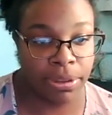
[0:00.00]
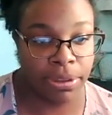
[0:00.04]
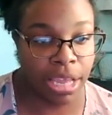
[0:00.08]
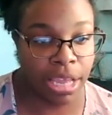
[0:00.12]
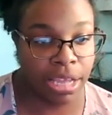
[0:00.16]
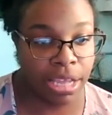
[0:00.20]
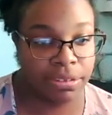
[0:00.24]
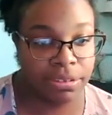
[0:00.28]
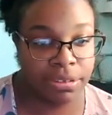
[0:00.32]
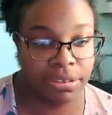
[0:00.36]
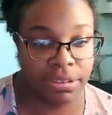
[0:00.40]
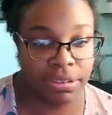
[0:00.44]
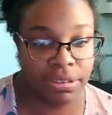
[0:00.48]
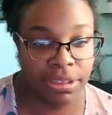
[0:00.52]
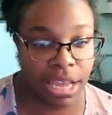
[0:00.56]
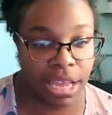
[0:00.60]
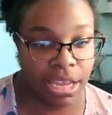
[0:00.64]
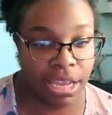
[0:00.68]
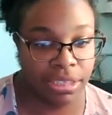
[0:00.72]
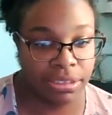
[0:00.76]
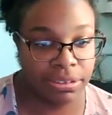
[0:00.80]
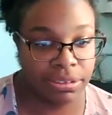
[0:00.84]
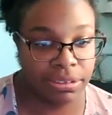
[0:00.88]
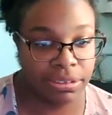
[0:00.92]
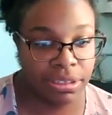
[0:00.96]
That's
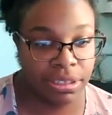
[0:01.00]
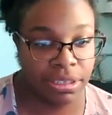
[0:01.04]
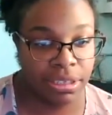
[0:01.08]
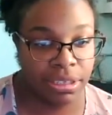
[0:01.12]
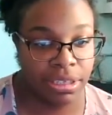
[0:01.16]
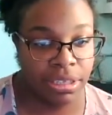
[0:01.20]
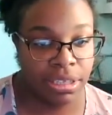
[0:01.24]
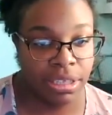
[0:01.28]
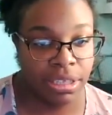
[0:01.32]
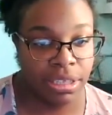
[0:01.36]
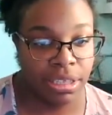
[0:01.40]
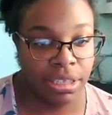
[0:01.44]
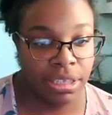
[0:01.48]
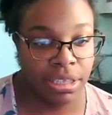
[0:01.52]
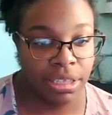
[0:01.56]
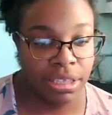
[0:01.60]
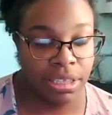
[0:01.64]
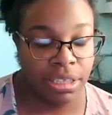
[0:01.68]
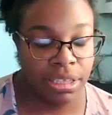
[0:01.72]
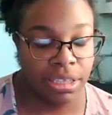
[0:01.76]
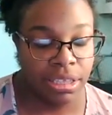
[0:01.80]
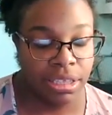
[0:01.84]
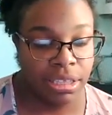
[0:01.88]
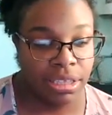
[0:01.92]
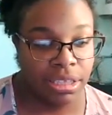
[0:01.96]
that's
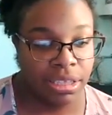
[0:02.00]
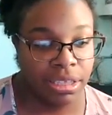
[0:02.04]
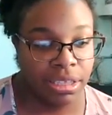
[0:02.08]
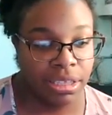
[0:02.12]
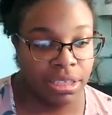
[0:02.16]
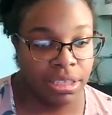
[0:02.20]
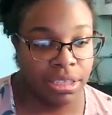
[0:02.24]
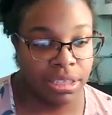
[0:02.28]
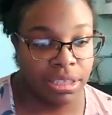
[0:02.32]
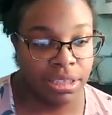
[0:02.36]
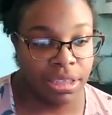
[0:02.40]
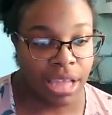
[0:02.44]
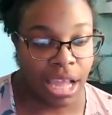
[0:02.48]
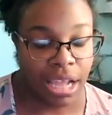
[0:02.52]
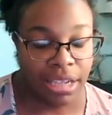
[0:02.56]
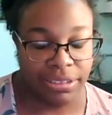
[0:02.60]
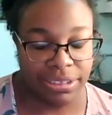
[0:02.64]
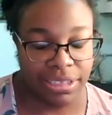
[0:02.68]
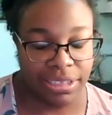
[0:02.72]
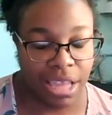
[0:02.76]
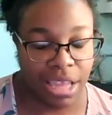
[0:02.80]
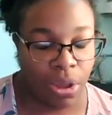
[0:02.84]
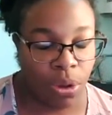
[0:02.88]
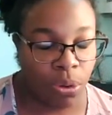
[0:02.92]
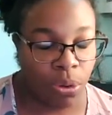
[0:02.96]
that's
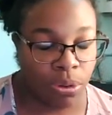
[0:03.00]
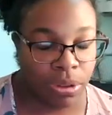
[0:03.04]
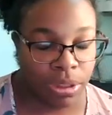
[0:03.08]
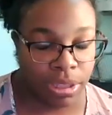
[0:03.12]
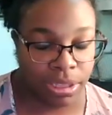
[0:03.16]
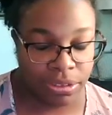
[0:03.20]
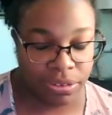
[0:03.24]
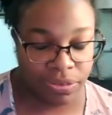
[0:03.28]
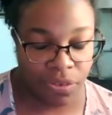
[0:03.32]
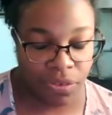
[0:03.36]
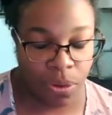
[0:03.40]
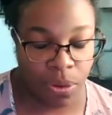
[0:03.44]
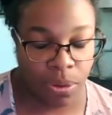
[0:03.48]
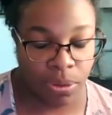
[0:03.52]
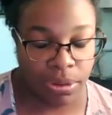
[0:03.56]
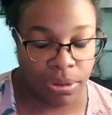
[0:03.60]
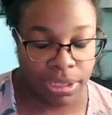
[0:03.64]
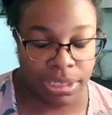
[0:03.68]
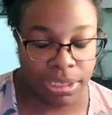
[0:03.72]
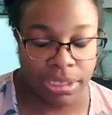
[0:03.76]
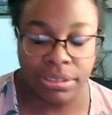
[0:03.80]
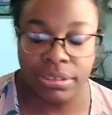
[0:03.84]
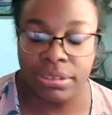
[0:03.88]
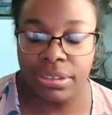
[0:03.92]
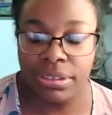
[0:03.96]
that holies of
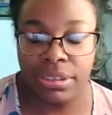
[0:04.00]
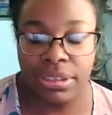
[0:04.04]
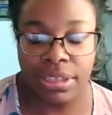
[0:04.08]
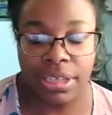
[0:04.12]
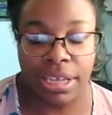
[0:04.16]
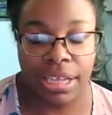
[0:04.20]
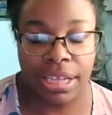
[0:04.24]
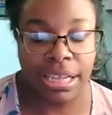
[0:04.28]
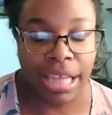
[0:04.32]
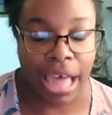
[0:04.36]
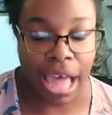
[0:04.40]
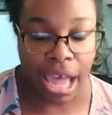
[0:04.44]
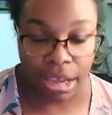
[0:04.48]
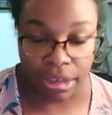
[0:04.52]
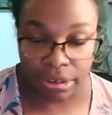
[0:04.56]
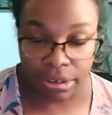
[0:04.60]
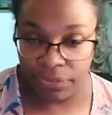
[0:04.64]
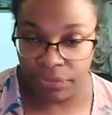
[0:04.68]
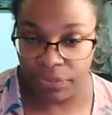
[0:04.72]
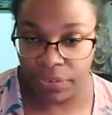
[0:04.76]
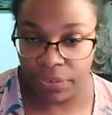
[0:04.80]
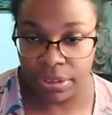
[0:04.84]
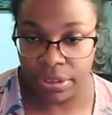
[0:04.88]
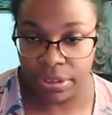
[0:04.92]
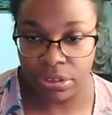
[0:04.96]
holies, the cloud
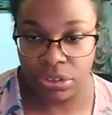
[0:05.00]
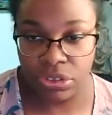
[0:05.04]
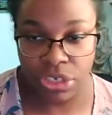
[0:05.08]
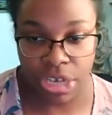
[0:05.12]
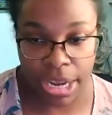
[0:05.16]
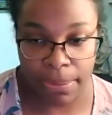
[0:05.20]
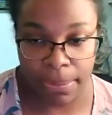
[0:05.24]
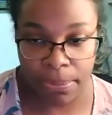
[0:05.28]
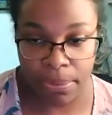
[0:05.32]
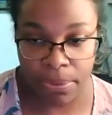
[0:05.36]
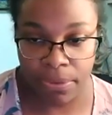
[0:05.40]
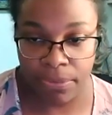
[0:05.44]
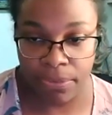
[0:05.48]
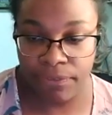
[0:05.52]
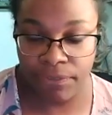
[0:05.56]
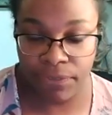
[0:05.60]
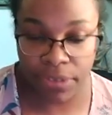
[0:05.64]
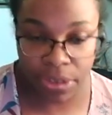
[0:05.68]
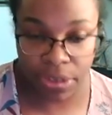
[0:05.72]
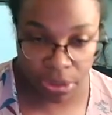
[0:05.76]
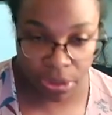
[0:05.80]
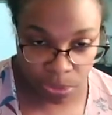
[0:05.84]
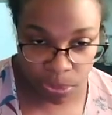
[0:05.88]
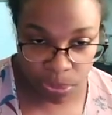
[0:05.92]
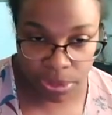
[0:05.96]
filled chamber
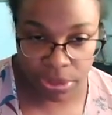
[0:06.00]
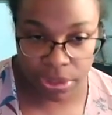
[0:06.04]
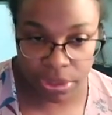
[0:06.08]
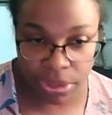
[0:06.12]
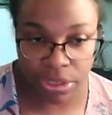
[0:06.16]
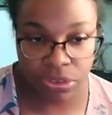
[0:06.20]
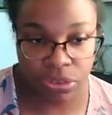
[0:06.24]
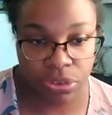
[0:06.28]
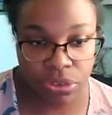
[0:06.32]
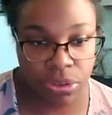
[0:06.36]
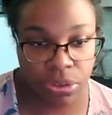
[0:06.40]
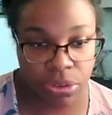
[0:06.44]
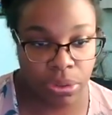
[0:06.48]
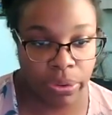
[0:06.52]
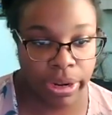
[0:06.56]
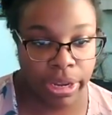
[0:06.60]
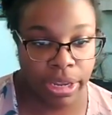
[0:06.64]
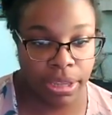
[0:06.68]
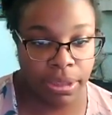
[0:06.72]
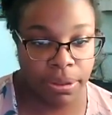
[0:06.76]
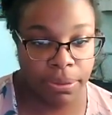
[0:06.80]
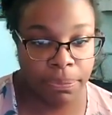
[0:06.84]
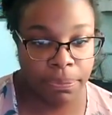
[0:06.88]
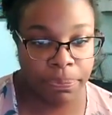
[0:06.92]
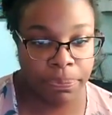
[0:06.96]
filled with his
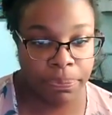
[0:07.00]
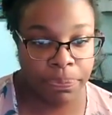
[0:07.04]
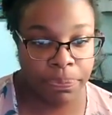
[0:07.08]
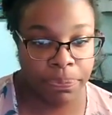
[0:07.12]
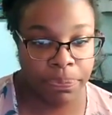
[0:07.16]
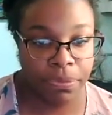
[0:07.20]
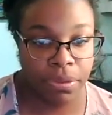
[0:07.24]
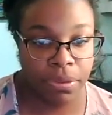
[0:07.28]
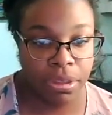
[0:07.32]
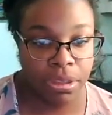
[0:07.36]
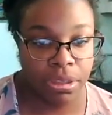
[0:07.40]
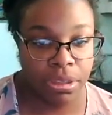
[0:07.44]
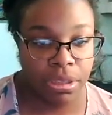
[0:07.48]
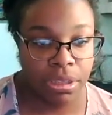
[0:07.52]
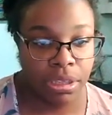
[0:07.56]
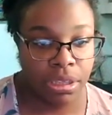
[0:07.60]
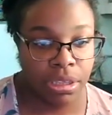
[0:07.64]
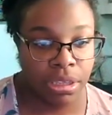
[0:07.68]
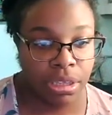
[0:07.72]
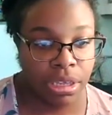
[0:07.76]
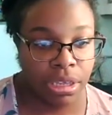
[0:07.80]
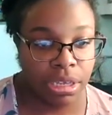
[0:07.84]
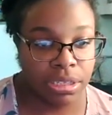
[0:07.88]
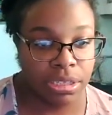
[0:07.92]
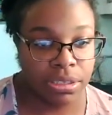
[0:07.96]
glory.
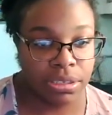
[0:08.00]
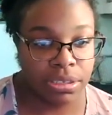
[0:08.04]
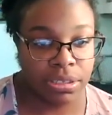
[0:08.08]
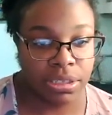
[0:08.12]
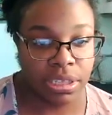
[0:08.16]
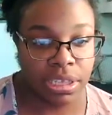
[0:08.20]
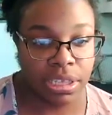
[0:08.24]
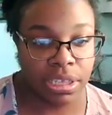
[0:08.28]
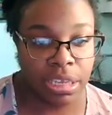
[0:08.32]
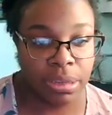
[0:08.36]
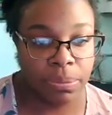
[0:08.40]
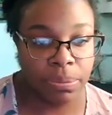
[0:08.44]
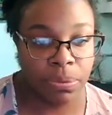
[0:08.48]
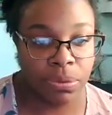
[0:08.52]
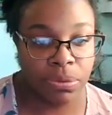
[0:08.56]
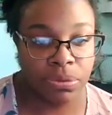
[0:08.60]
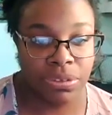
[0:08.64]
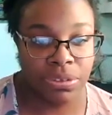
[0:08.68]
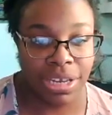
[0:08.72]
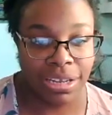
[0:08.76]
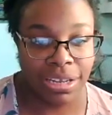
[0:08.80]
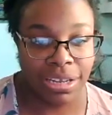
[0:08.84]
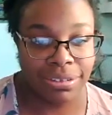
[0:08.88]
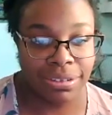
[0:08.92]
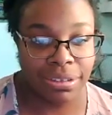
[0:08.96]
This is the Hebrew
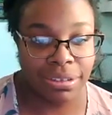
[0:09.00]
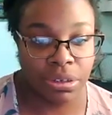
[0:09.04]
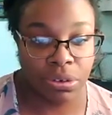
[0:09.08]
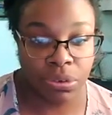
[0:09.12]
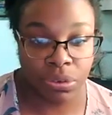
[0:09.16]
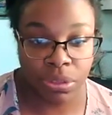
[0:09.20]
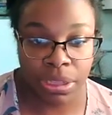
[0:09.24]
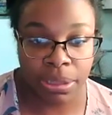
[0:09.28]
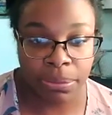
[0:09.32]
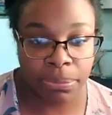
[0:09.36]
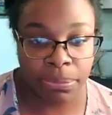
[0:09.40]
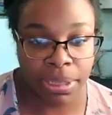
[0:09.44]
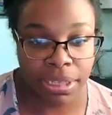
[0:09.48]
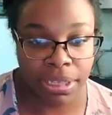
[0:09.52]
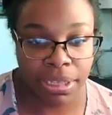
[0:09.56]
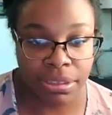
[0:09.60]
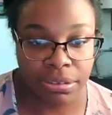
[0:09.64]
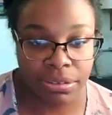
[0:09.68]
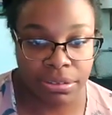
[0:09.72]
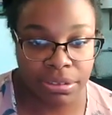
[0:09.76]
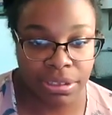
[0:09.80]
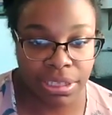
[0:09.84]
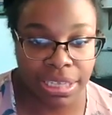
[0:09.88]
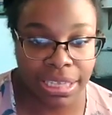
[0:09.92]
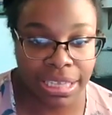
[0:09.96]
text literally
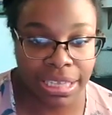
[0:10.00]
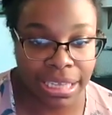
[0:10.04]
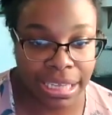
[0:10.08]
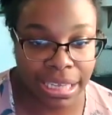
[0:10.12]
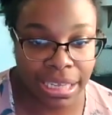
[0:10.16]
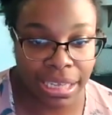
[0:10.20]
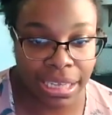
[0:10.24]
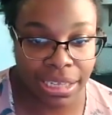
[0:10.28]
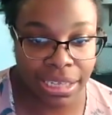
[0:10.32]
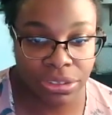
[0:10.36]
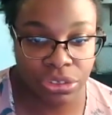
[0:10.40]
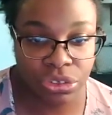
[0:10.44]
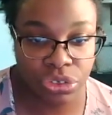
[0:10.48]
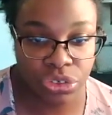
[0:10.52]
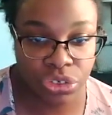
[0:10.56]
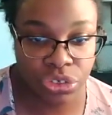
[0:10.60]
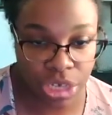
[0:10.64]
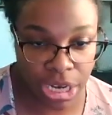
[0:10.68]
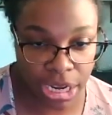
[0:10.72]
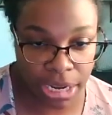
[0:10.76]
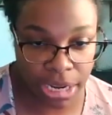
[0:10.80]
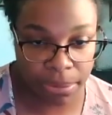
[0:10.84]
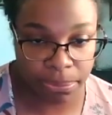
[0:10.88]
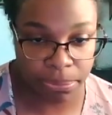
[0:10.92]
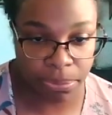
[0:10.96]
means the king's
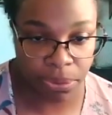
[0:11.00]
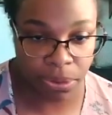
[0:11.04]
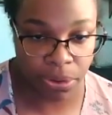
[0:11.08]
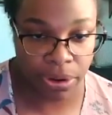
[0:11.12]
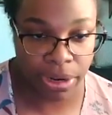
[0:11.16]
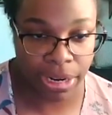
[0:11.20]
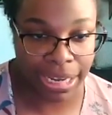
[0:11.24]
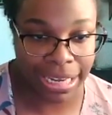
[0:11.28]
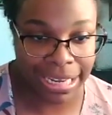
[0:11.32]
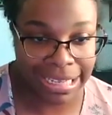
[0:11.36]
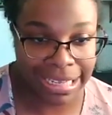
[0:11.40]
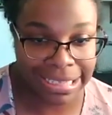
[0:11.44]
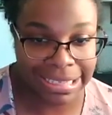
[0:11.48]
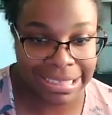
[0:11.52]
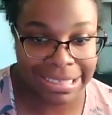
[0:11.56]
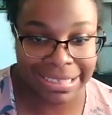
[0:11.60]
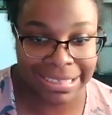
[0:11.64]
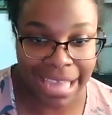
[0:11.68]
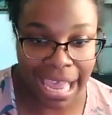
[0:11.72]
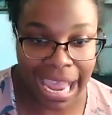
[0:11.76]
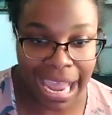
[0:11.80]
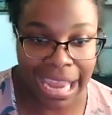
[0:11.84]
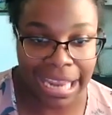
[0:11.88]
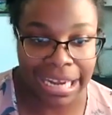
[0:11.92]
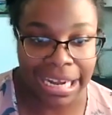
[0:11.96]
chamber
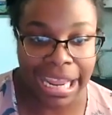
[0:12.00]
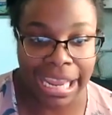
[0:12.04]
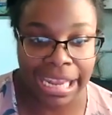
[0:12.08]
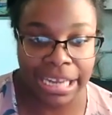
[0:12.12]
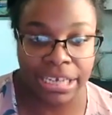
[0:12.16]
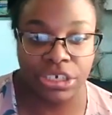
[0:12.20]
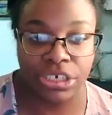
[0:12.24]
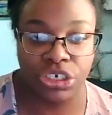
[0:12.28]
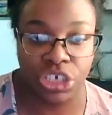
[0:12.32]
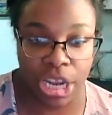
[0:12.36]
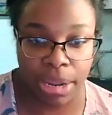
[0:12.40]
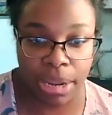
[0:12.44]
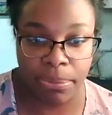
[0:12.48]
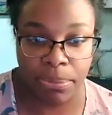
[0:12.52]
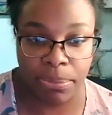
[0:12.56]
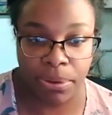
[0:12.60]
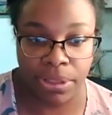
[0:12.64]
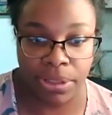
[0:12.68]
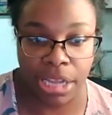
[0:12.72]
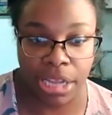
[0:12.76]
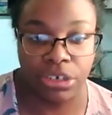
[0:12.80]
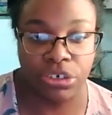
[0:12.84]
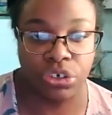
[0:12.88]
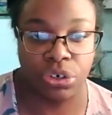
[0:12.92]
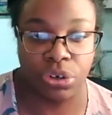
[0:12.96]
inside a chamber.
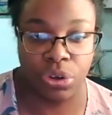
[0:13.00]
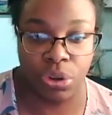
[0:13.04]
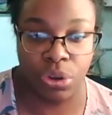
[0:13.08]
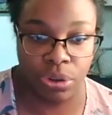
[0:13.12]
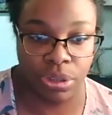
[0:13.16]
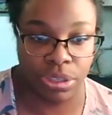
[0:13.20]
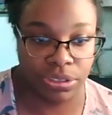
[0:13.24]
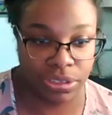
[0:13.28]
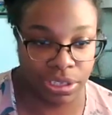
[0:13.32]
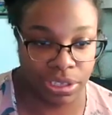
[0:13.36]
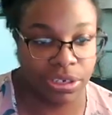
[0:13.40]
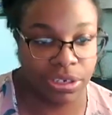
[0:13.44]
That's your holies.